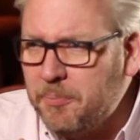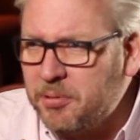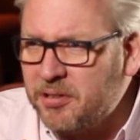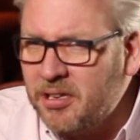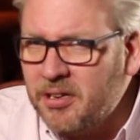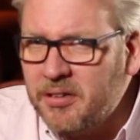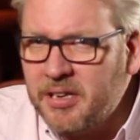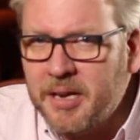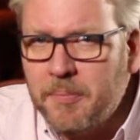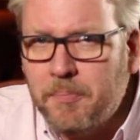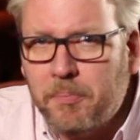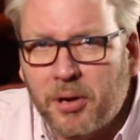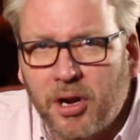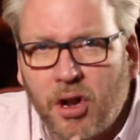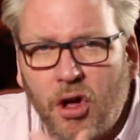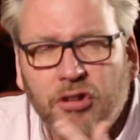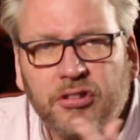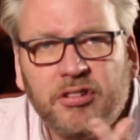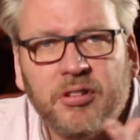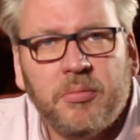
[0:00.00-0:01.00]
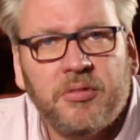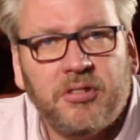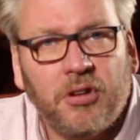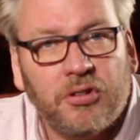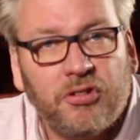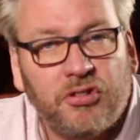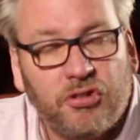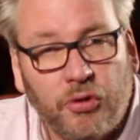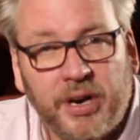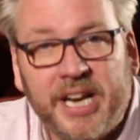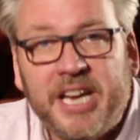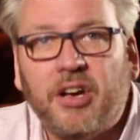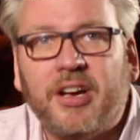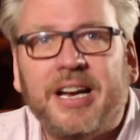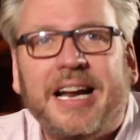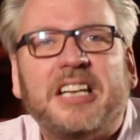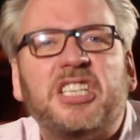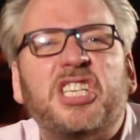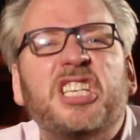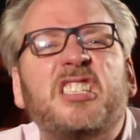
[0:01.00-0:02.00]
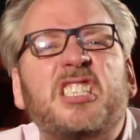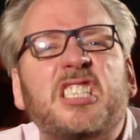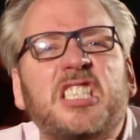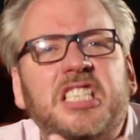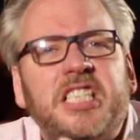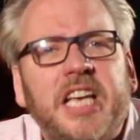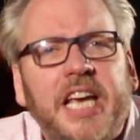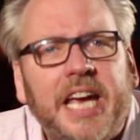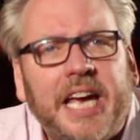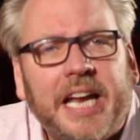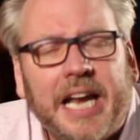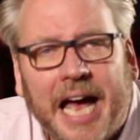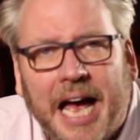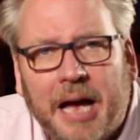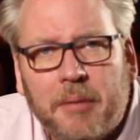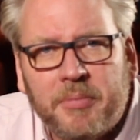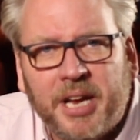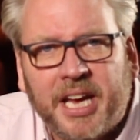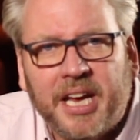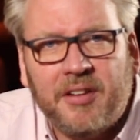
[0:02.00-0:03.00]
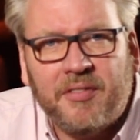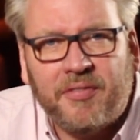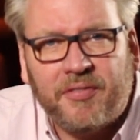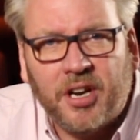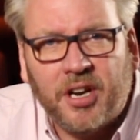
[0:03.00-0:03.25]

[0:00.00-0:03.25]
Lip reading: absolutely blossoms on screen. You can actually see it happening in